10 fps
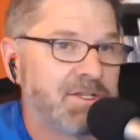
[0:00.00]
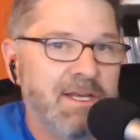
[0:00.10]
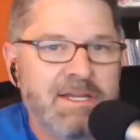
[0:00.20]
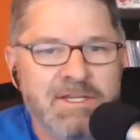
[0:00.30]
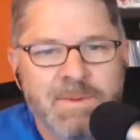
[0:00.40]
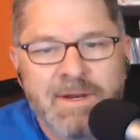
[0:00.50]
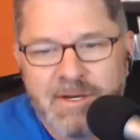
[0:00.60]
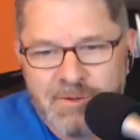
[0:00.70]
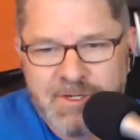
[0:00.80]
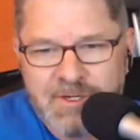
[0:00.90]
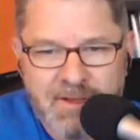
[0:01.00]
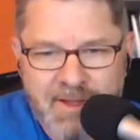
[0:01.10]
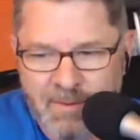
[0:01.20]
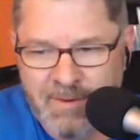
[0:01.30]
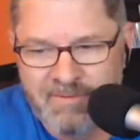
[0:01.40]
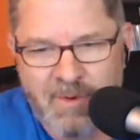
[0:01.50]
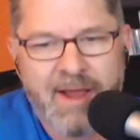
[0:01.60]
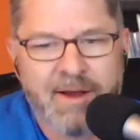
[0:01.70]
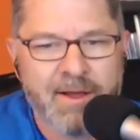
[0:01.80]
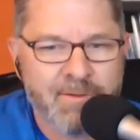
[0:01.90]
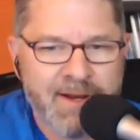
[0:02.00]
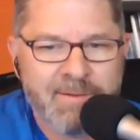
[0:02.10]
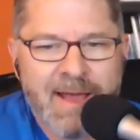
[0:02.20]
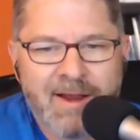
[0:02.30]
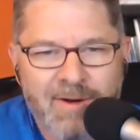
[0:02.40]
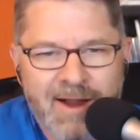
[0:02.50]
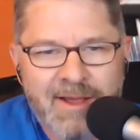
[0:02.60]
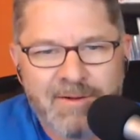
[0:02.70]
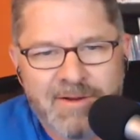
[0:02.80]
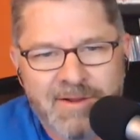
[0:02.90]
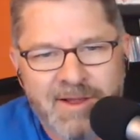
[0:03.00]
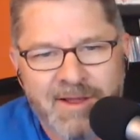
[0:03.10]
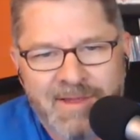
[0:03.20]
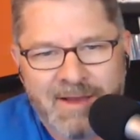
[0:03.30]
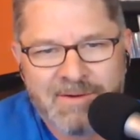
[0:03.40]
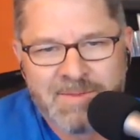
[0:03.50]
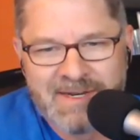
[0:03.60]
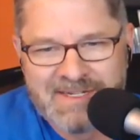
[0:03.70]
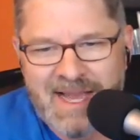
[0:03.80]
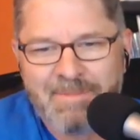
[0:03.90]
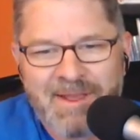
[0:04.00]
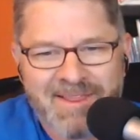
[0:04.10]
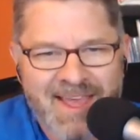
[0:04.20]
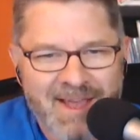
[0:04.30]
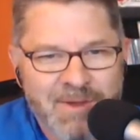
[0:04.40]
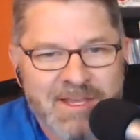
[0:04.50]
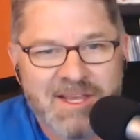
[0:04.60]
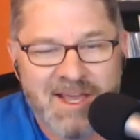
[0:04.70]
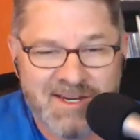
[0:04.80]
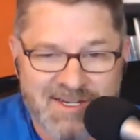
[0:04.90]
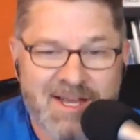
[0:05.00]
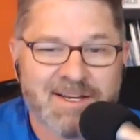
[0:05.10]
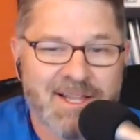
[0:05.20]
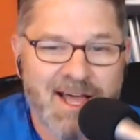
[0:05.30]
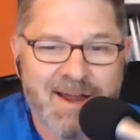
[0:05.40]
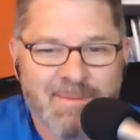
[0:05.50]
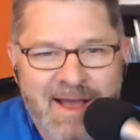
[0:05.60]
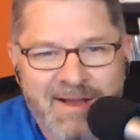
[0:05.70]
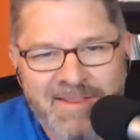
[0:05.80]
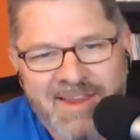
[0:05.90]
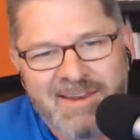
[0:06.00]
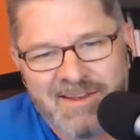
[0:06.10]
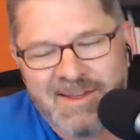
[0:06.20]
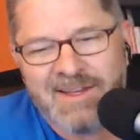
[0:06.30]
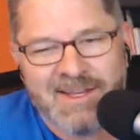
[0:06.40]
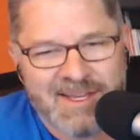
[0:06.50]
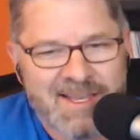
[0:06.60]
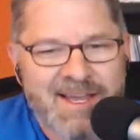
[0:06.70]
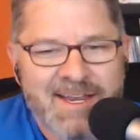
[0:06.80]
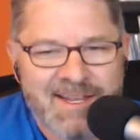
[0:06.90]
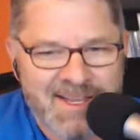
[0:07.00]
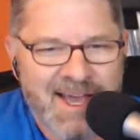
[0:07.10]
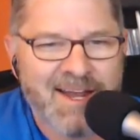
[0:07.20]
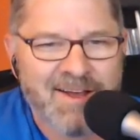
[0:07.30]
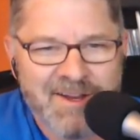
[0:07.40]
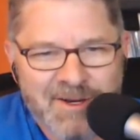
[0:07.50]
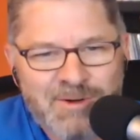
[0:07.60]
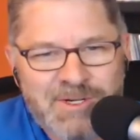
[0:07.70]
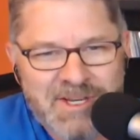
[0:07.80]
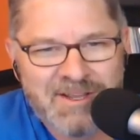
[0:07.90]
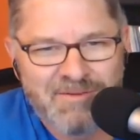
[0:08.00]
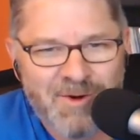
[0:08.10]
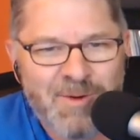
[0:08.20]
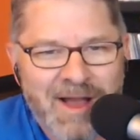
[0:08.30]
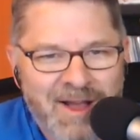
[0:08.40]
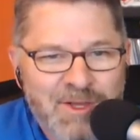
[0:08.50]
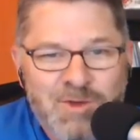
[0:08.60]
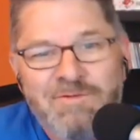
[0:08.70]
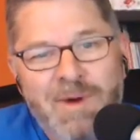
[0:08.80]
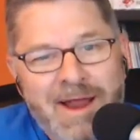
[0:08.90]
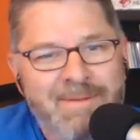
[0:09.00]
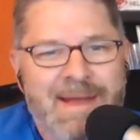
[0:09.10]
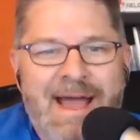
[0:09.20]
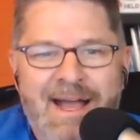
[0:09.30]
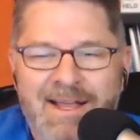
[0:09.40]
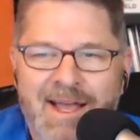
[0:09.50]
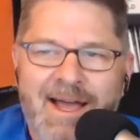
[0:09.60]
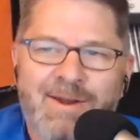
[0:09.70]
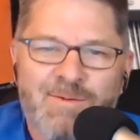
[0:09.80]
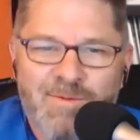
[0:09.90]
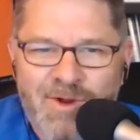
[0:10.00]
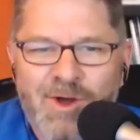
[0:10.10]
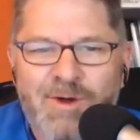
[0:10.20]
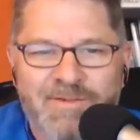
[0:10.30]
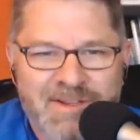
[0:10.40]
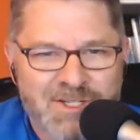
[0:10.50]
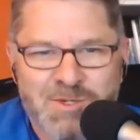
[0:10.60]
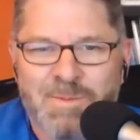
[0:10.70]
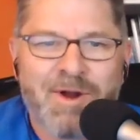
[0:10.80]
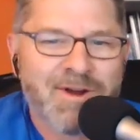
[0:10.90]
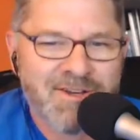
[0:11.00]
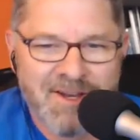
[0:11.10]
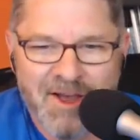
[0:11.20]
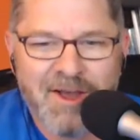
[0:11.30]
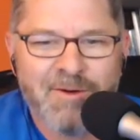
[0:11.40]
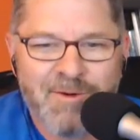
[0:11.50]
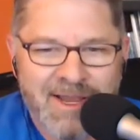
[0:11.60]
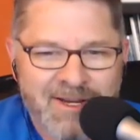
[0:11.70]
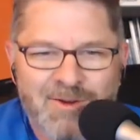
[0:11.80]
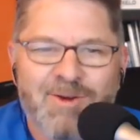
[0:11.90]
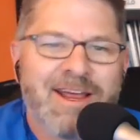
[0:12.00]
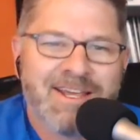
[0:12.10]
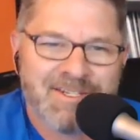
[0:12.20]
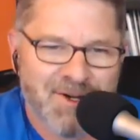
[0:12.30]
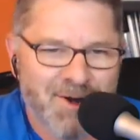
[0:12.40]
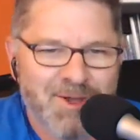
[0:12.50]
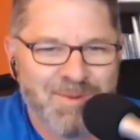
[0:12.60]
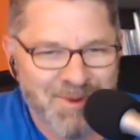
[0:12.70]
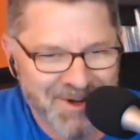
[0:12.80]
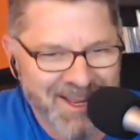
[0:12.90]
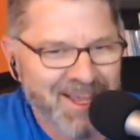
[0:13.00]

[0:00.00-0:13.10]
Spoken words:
it has been interesting that we've brought Unraid back around. That has been a topic that we kind of talked a lot about, and then kind of got uninteresting for a while. You've brought it back. I don't know if it's sparked an Unraid craze in our community.